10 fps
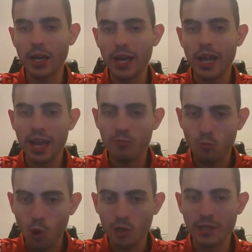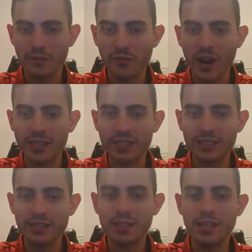and work in
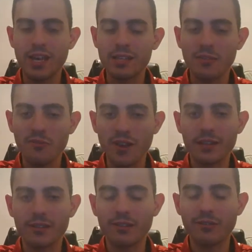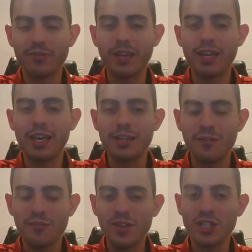finding an effective and
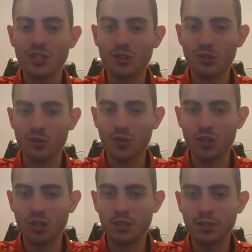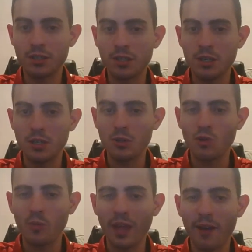efficient solution
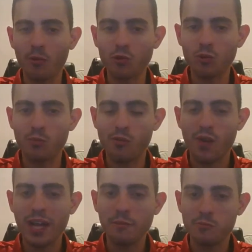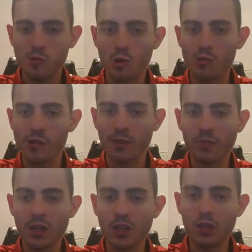to be able to provide a program
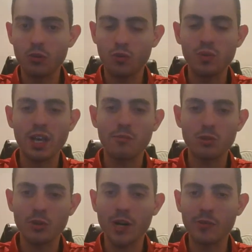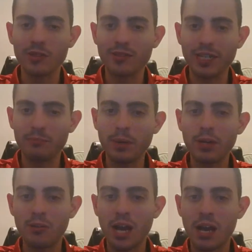to be able to help them lead better
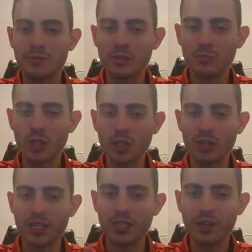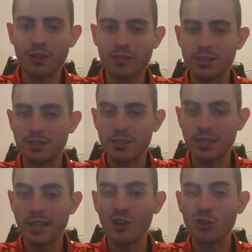lives, especially the
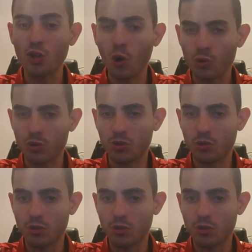autistic adults,